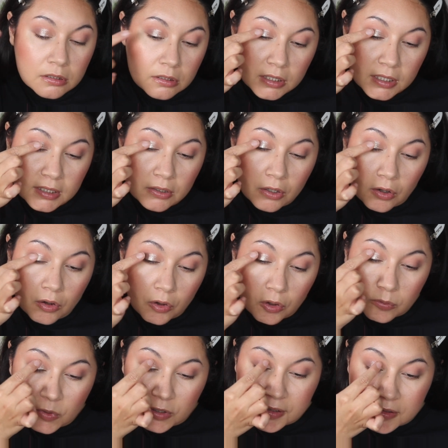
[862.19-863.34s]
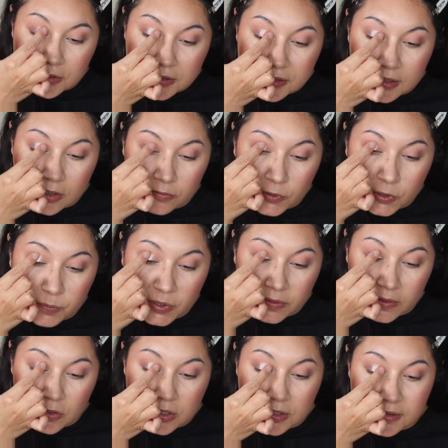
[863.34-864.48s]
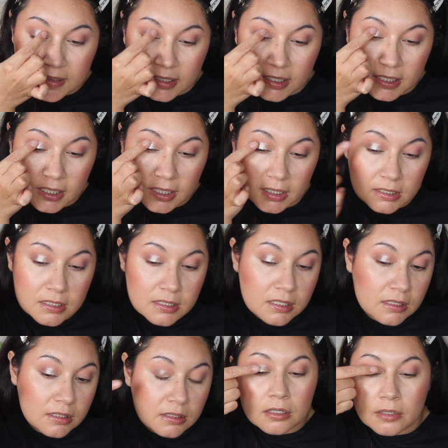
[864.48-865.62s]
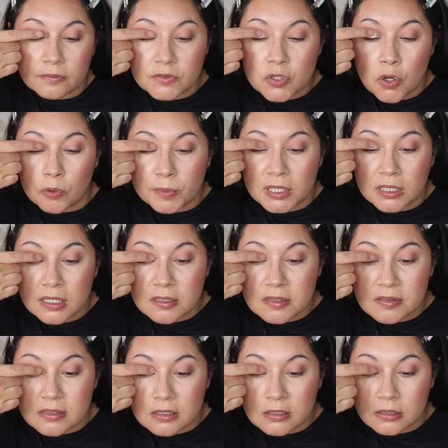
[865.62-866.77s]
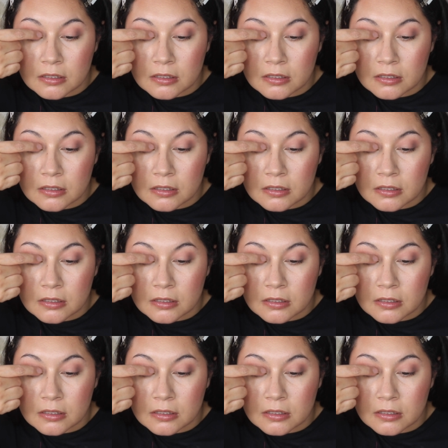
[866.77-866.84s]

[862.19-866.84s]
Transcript: It almost looks silver, but there's just like a hint of taupiness.